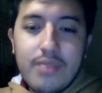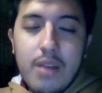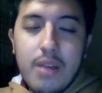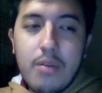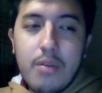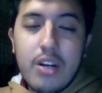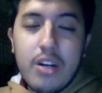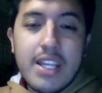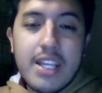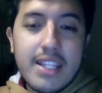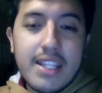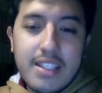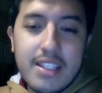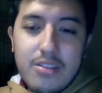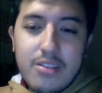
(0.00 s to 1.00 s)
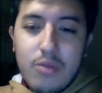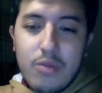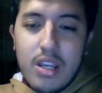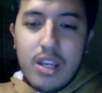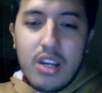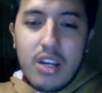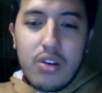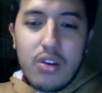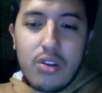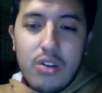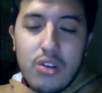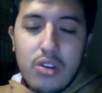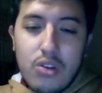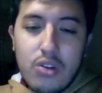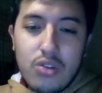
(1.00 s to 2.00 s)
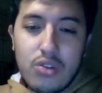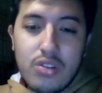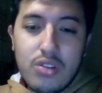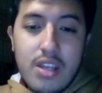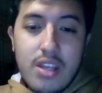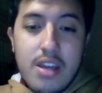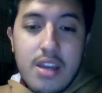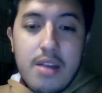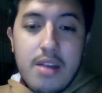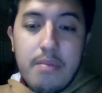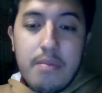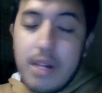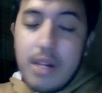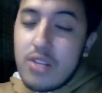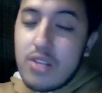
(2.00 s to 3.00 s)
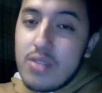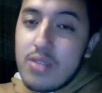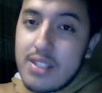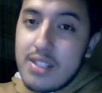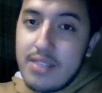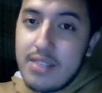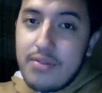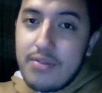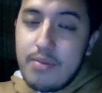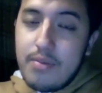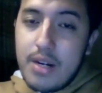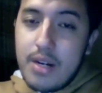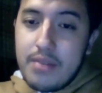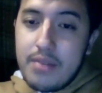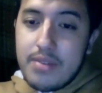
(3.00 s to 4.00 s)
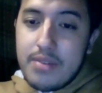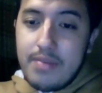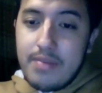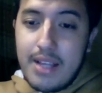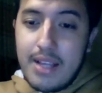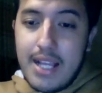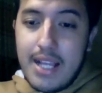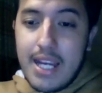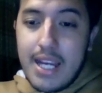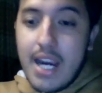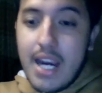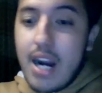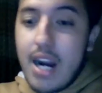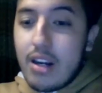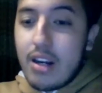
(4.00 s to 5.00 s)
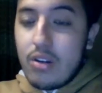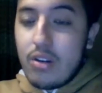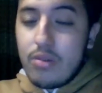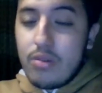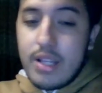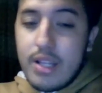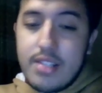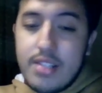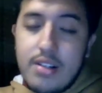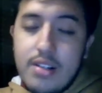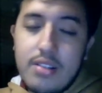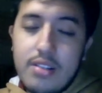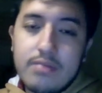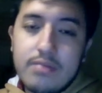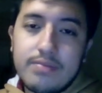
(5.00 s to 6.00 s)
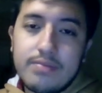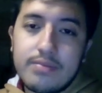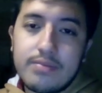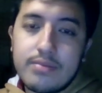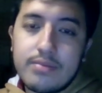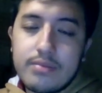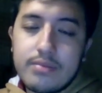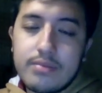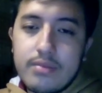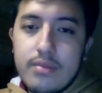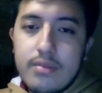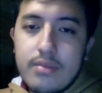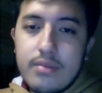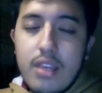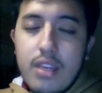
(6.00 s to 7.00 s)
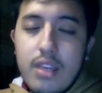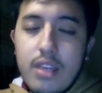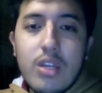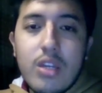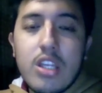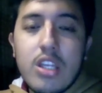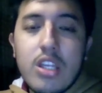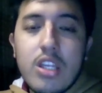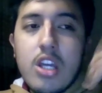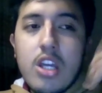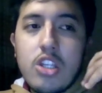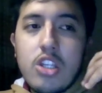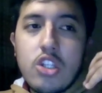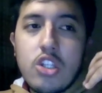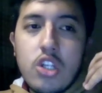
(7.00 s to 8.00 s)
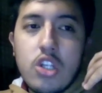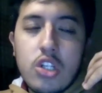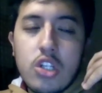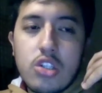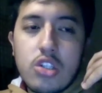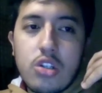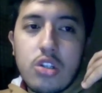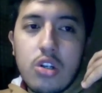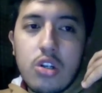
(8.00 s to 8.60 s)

more intense, we could use persuasive verbs like argue, assert. If we just